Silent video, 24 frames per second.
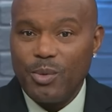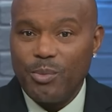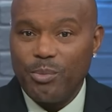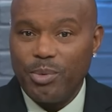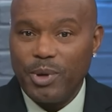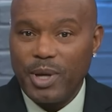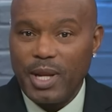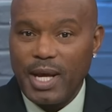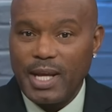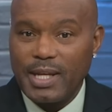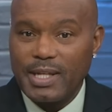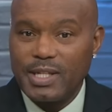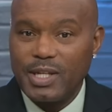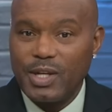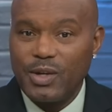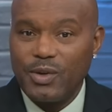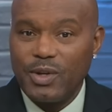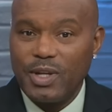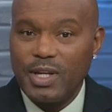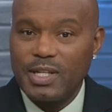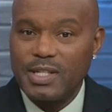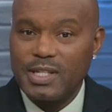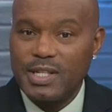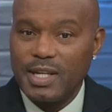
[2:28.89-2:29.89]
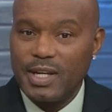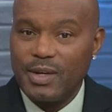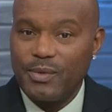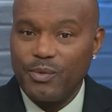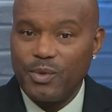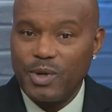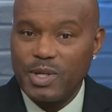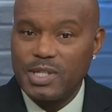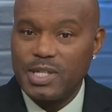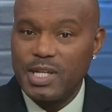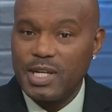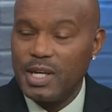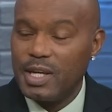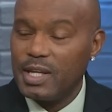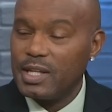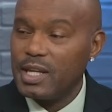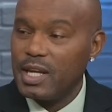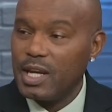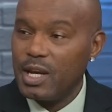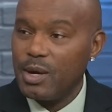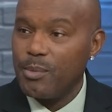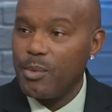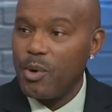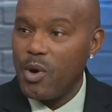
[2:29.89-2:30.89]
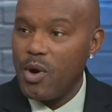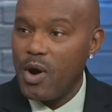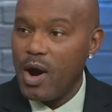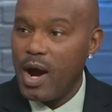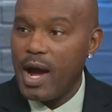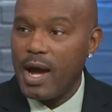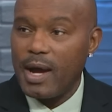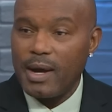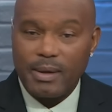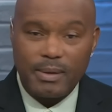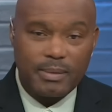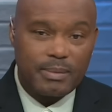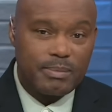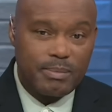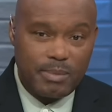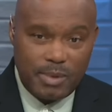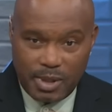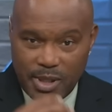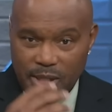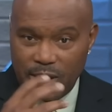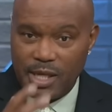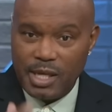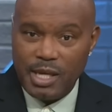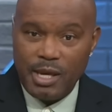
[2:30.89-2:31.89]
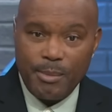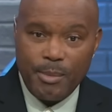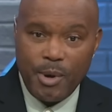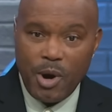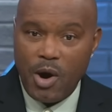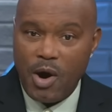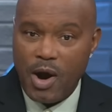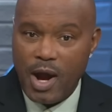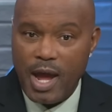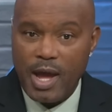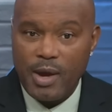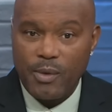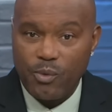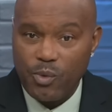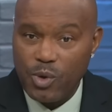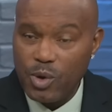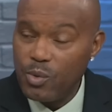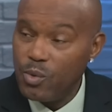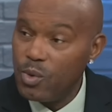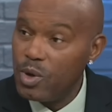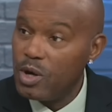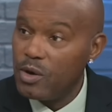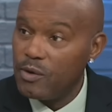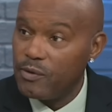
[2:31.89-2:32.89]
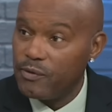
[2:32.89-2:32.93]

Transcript: But I tell you this, once he gets the MRI, we will